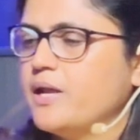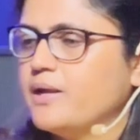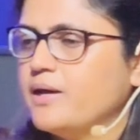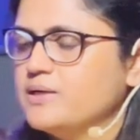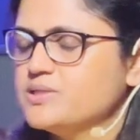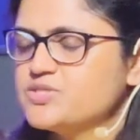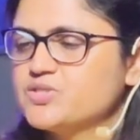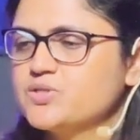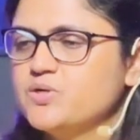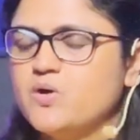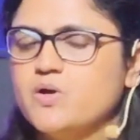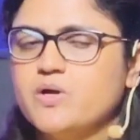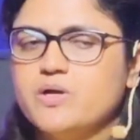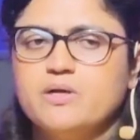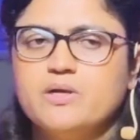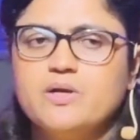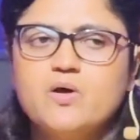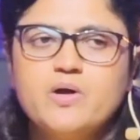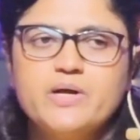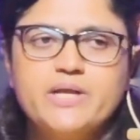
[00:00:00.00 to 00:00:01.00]
and ask God,
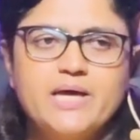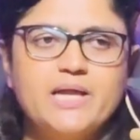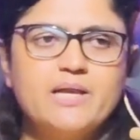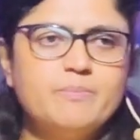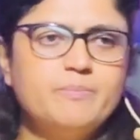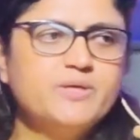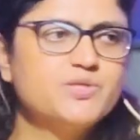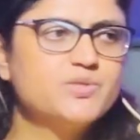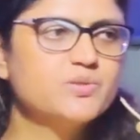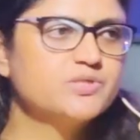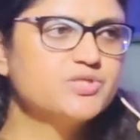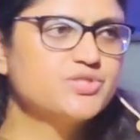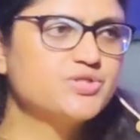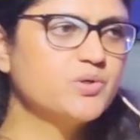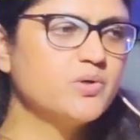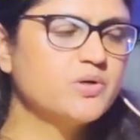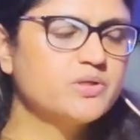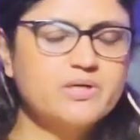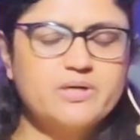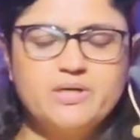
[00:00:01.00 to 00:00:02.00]
Lord, help me to
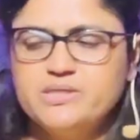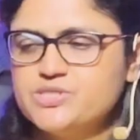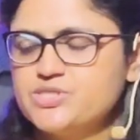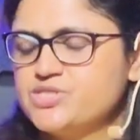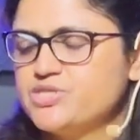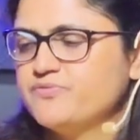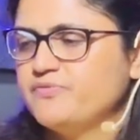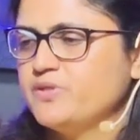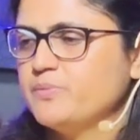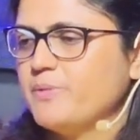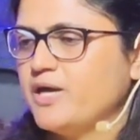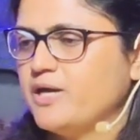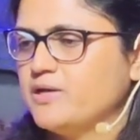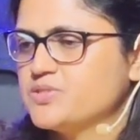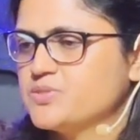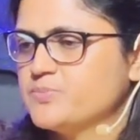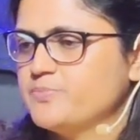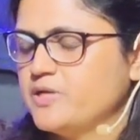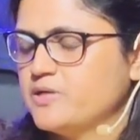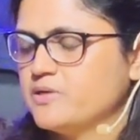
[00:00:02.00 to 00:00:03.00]
restore the relationship with my
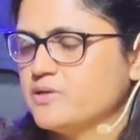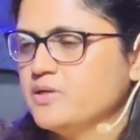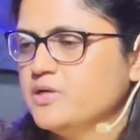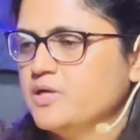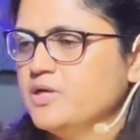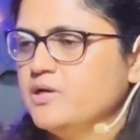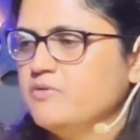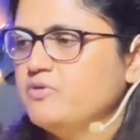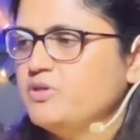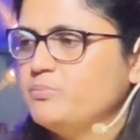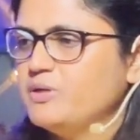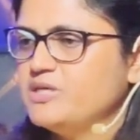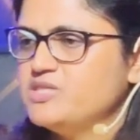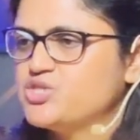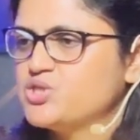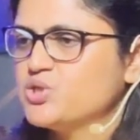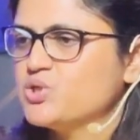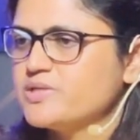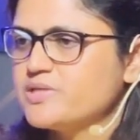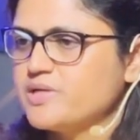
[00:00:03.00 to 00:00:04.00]
husband, with my
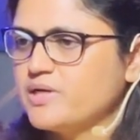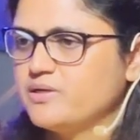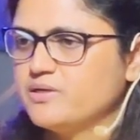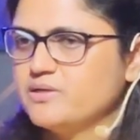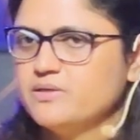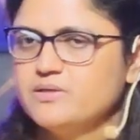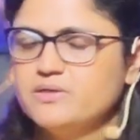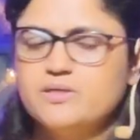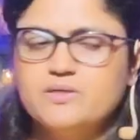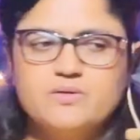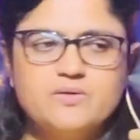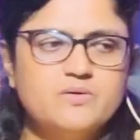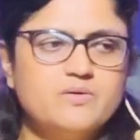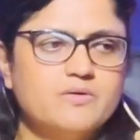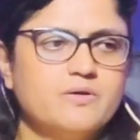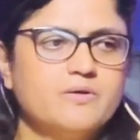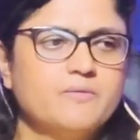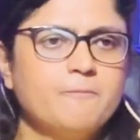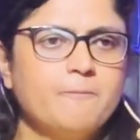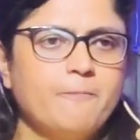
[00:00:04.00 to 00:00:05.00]
children. You
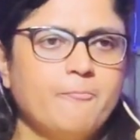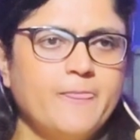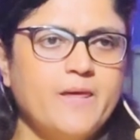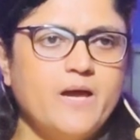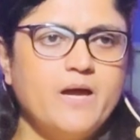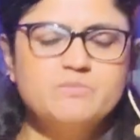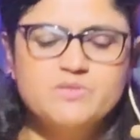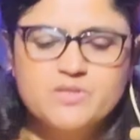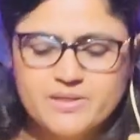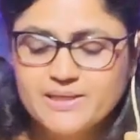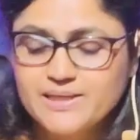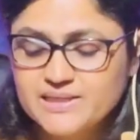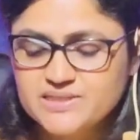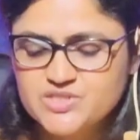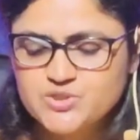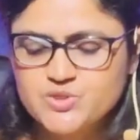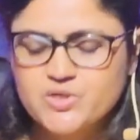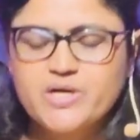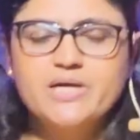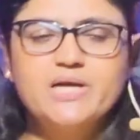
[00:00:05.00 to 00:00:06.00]
know, I'm really
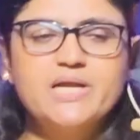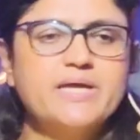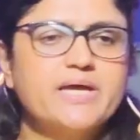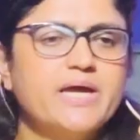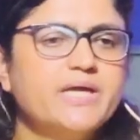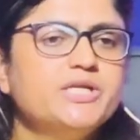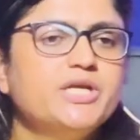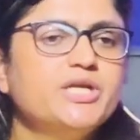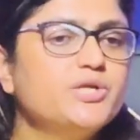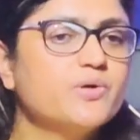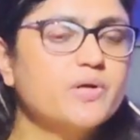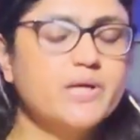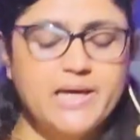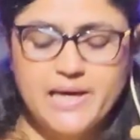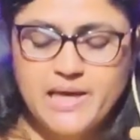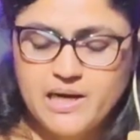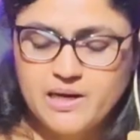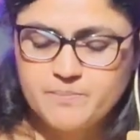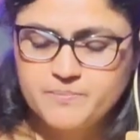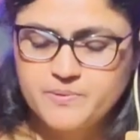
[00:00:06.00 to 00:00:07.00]
struggling. I need your
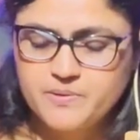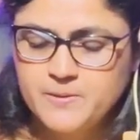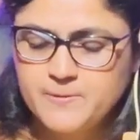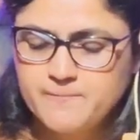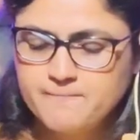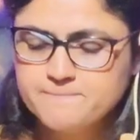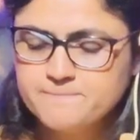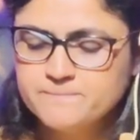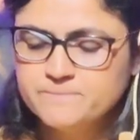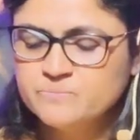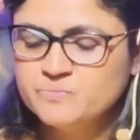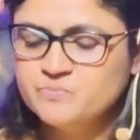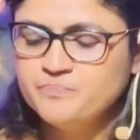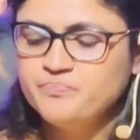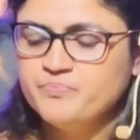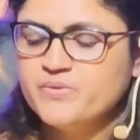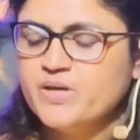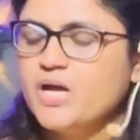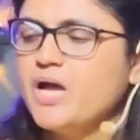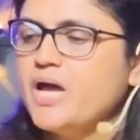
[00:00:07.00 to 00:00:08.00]
help.
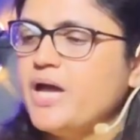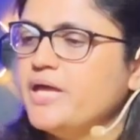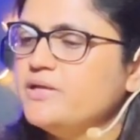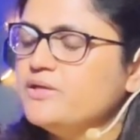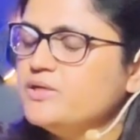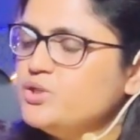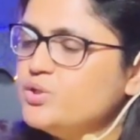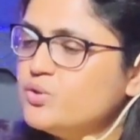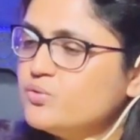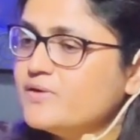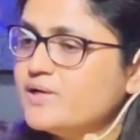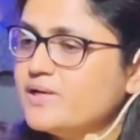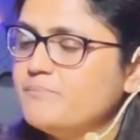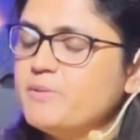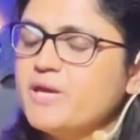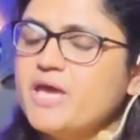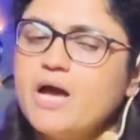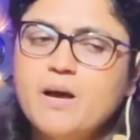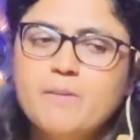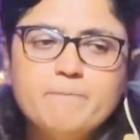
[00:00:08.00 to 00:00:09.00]
And you will
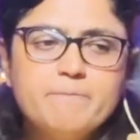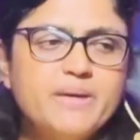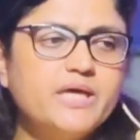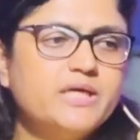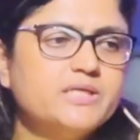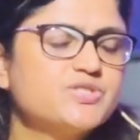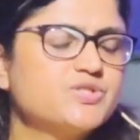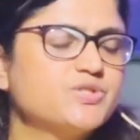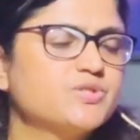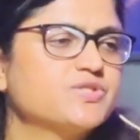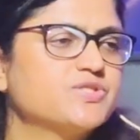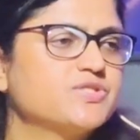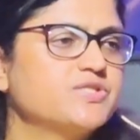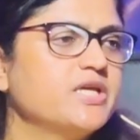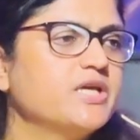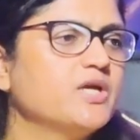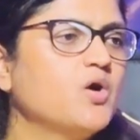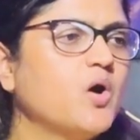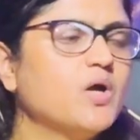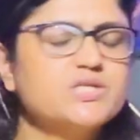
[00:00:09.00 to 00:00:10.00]
be amazed to
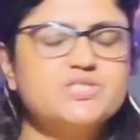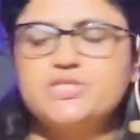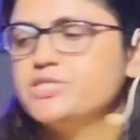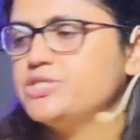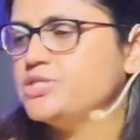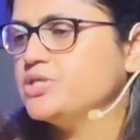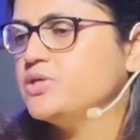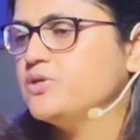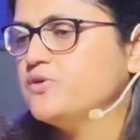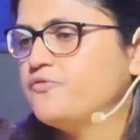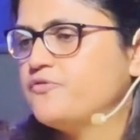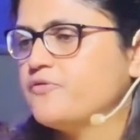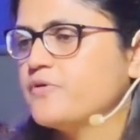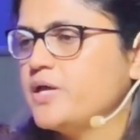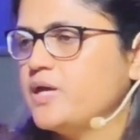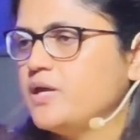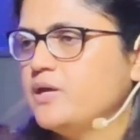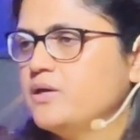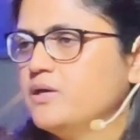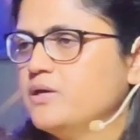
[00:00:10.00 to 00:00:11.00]
see God setting you
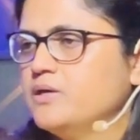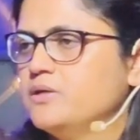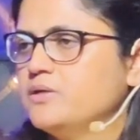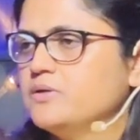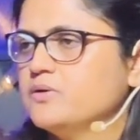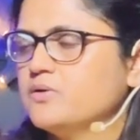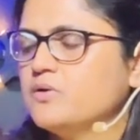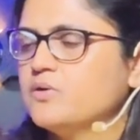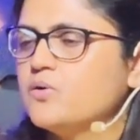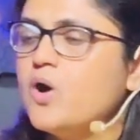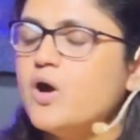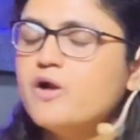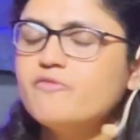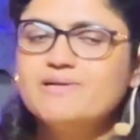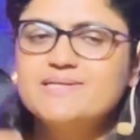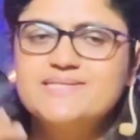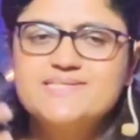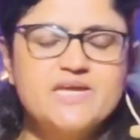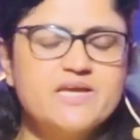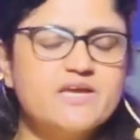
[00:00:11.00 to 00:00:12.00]
free. You know, God
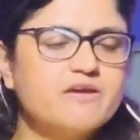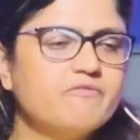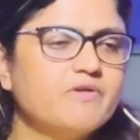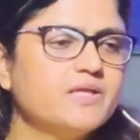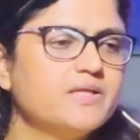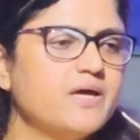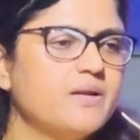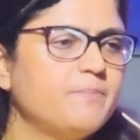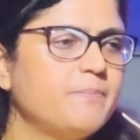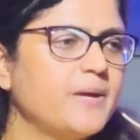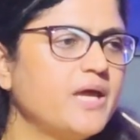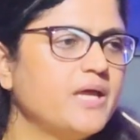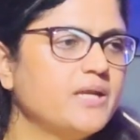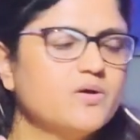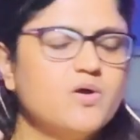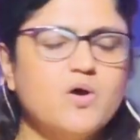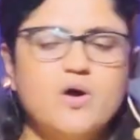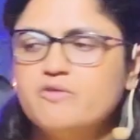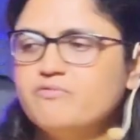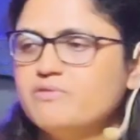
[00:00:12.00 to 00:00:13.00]
will take away that pain.
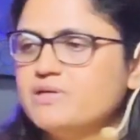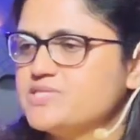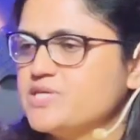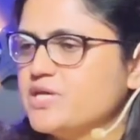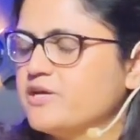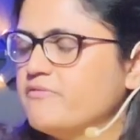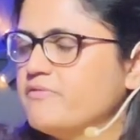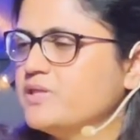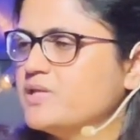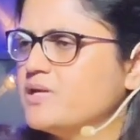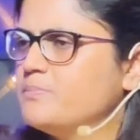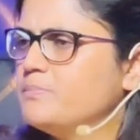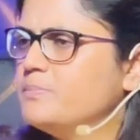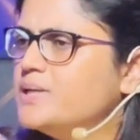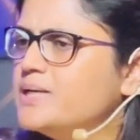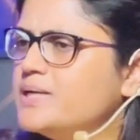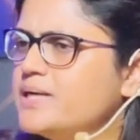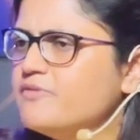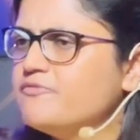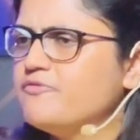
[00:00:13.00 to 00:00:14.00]
God will take away that
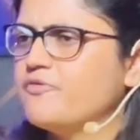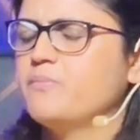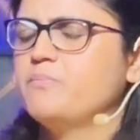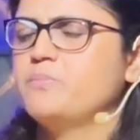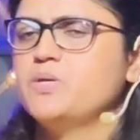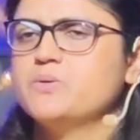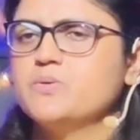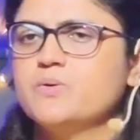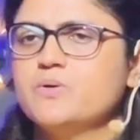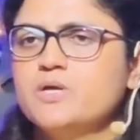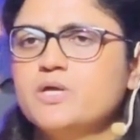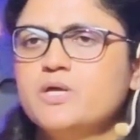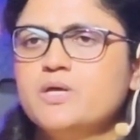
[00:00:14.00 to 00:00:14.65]
burden from you.